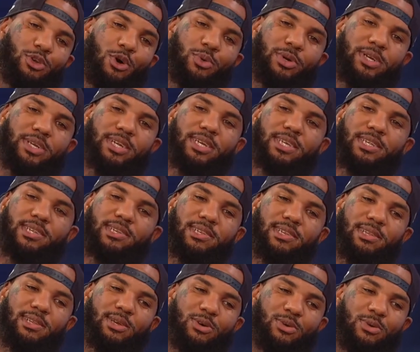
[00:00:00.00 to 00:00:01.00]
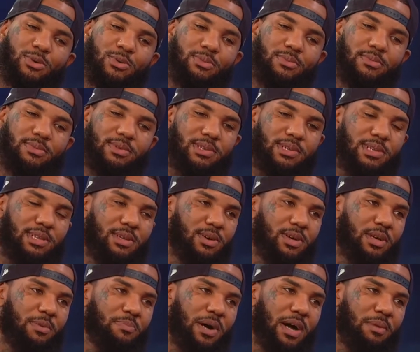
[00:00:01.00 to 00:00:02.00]
know what it is? It's a little
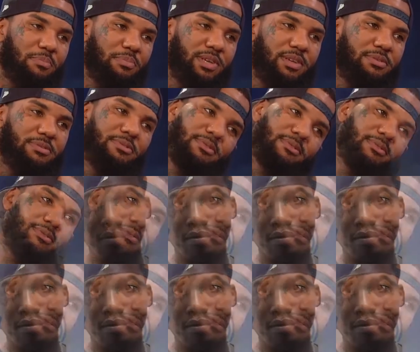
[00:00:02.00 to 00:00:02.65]
hip-hop beef,